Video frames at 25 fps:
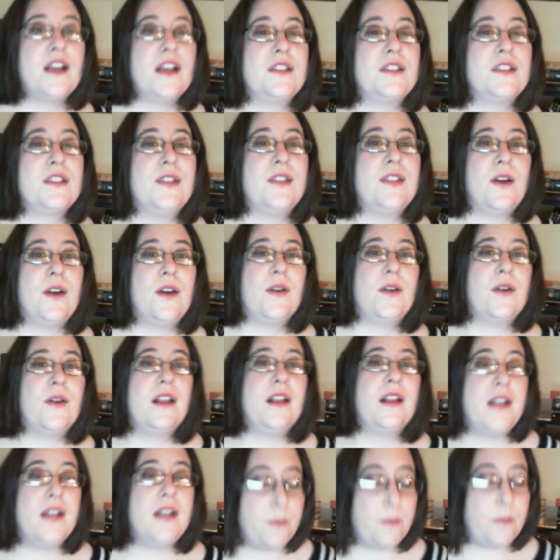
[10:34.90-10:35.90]
So
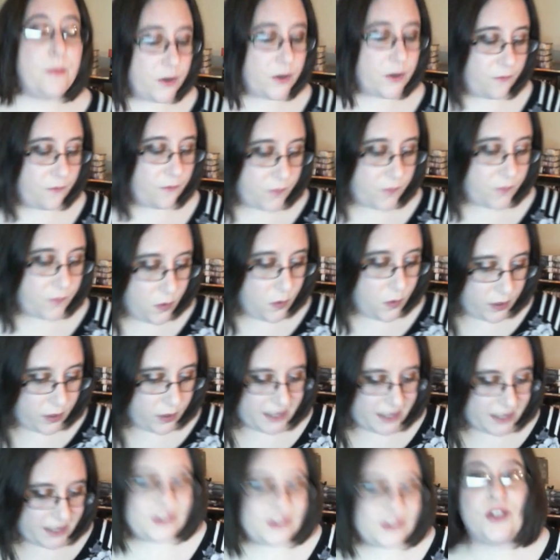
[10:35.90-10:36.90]
number
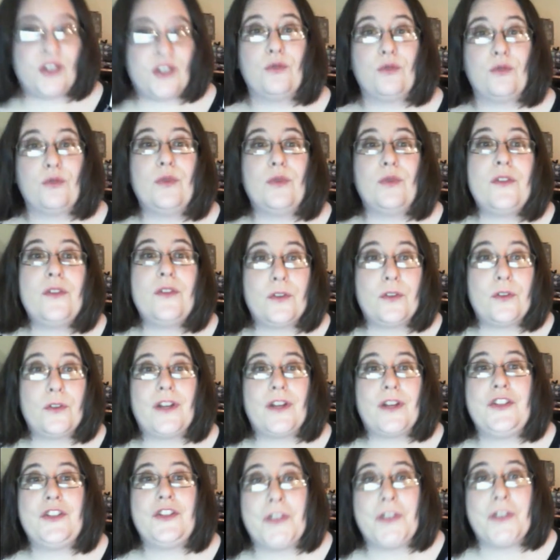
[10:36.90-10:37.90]
4 is the
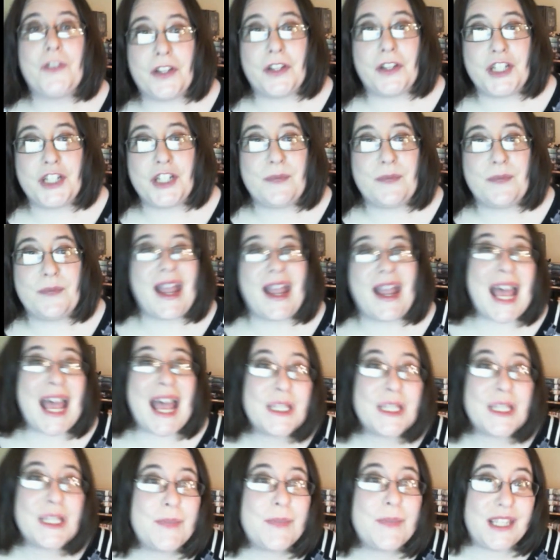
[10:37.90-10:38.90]
Riverrun trilogy by
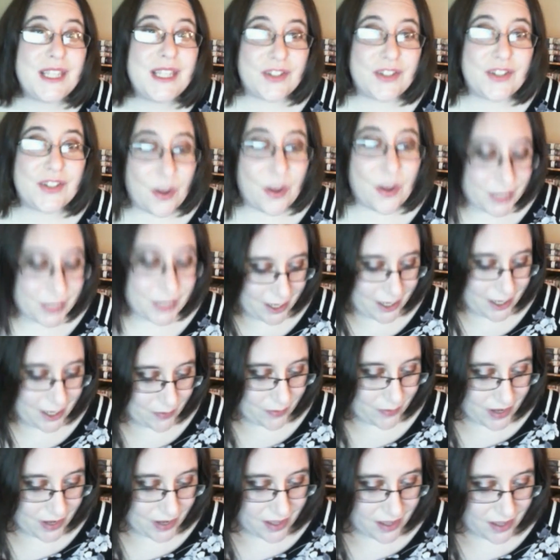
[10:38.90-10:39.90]
S.P. Somtow.